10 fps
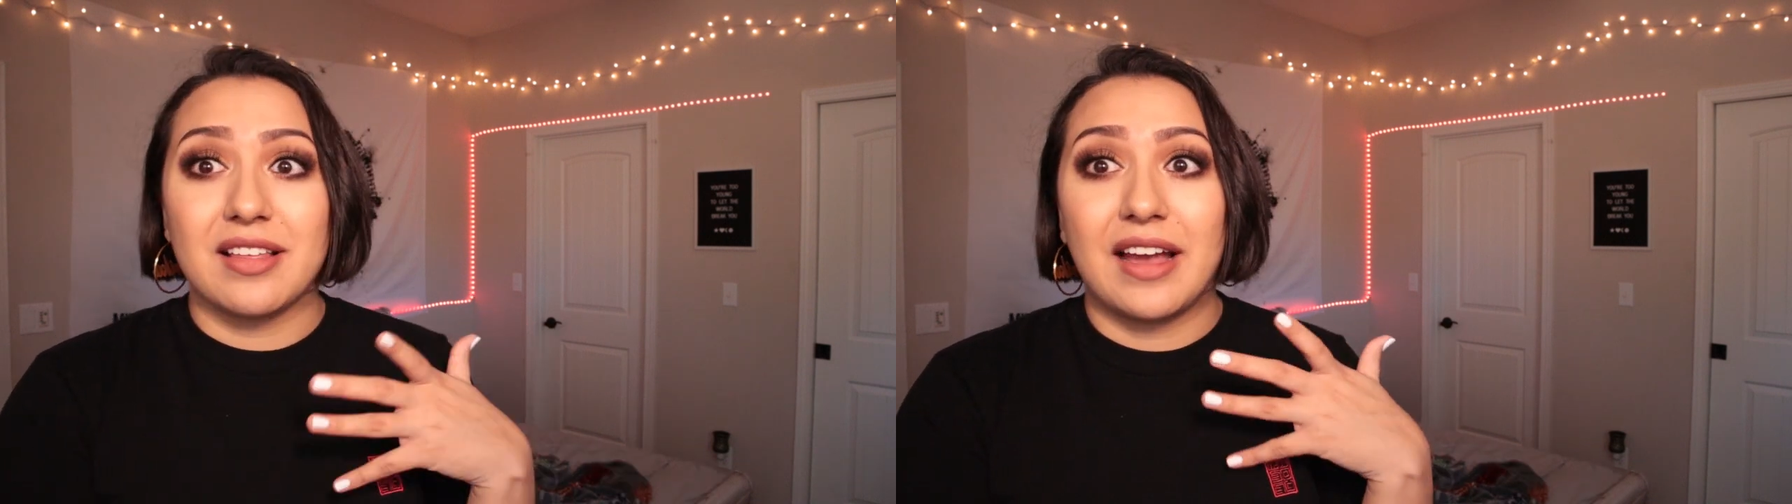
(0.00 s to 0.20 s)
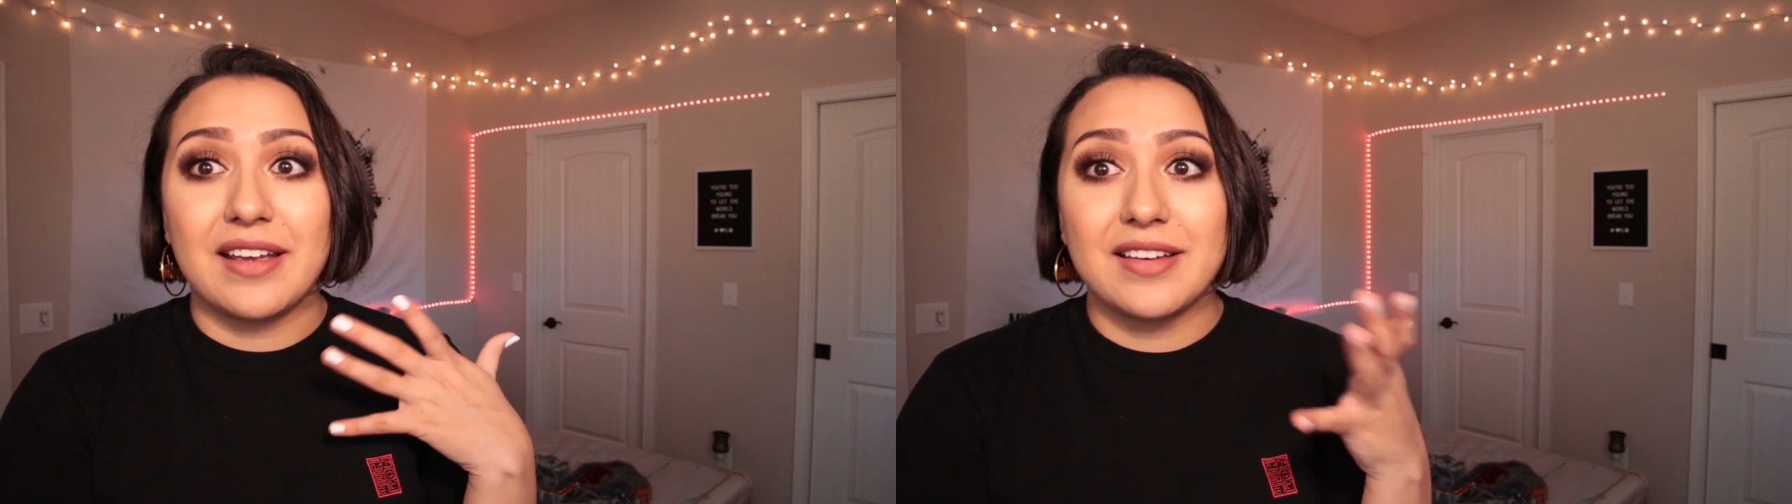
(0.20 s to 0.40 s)

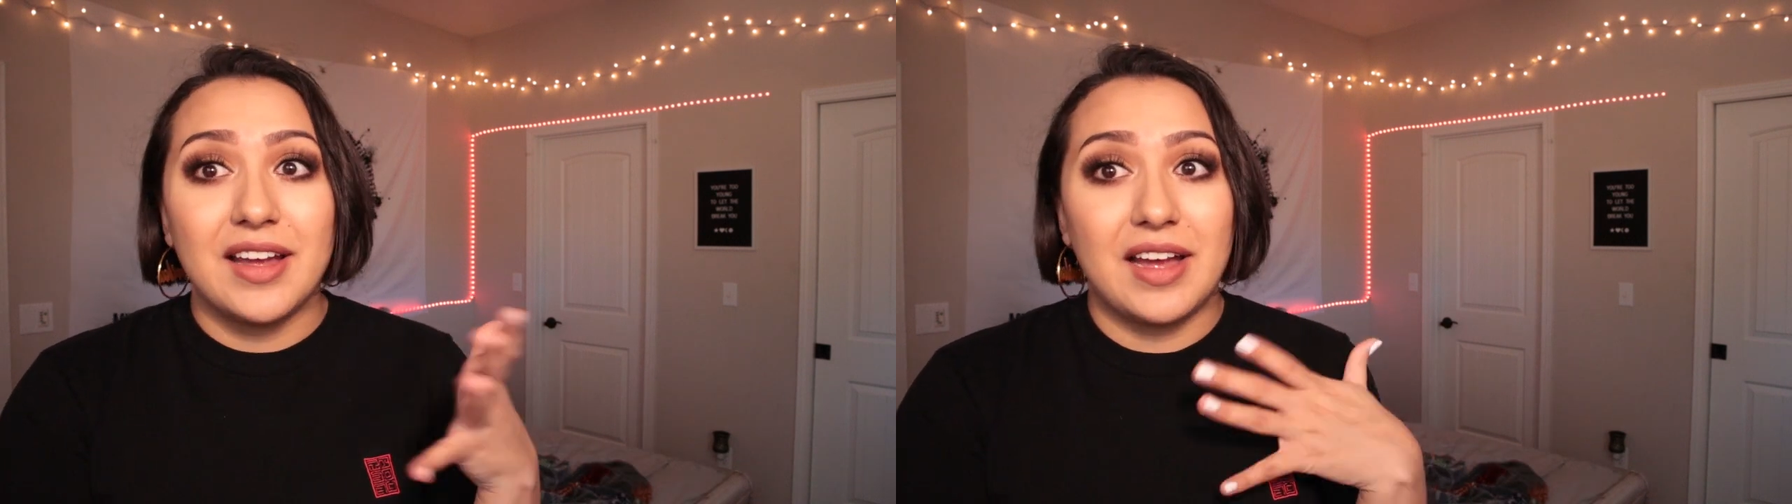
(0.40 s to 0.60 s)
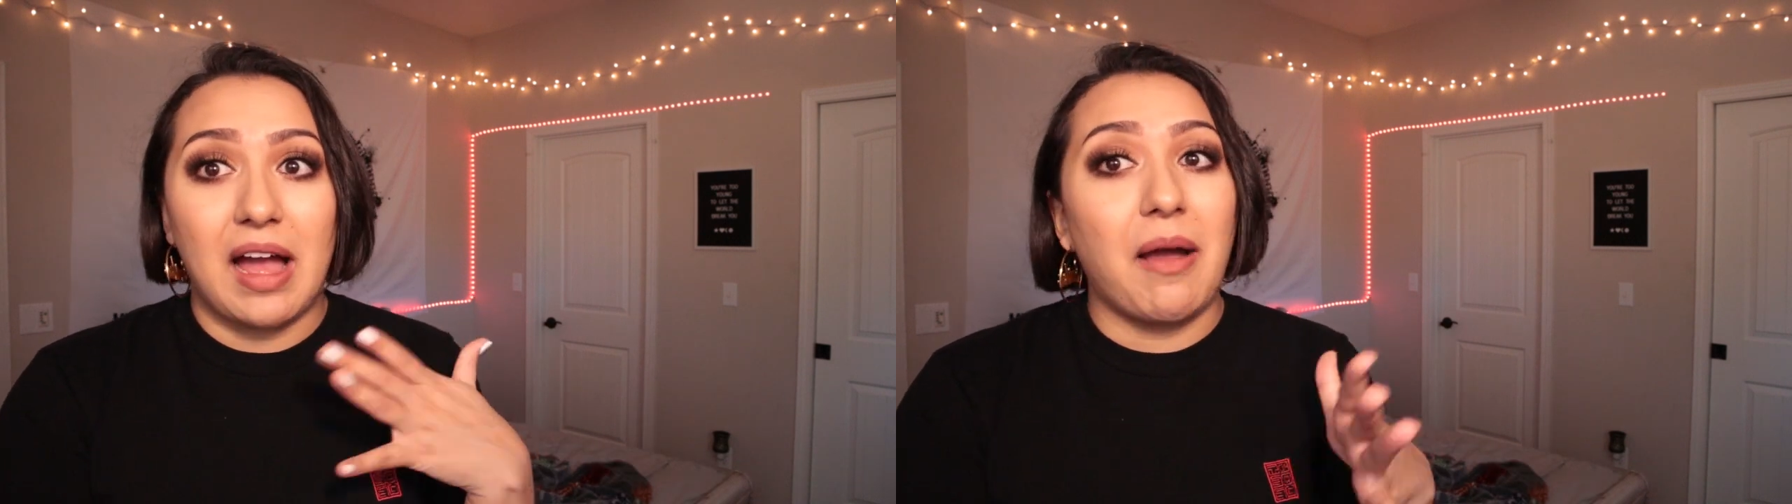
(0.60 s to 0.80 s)
Like
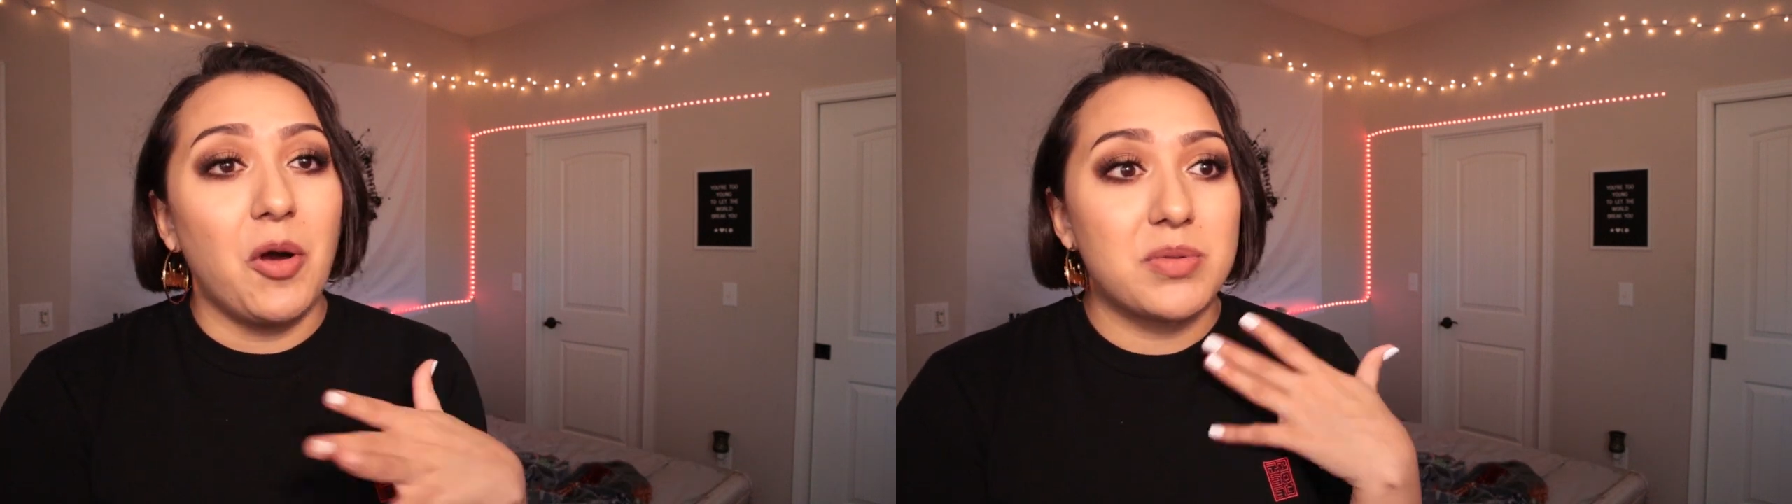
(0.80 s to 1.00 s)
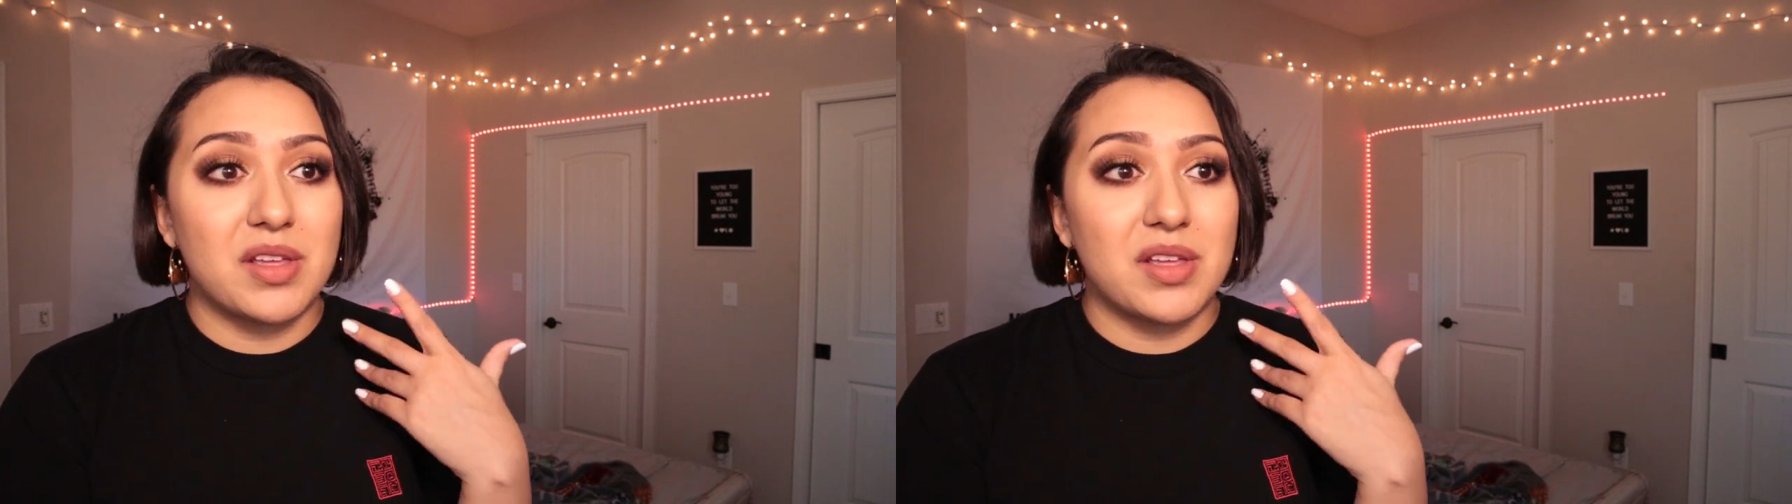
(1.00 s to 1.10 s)
I hope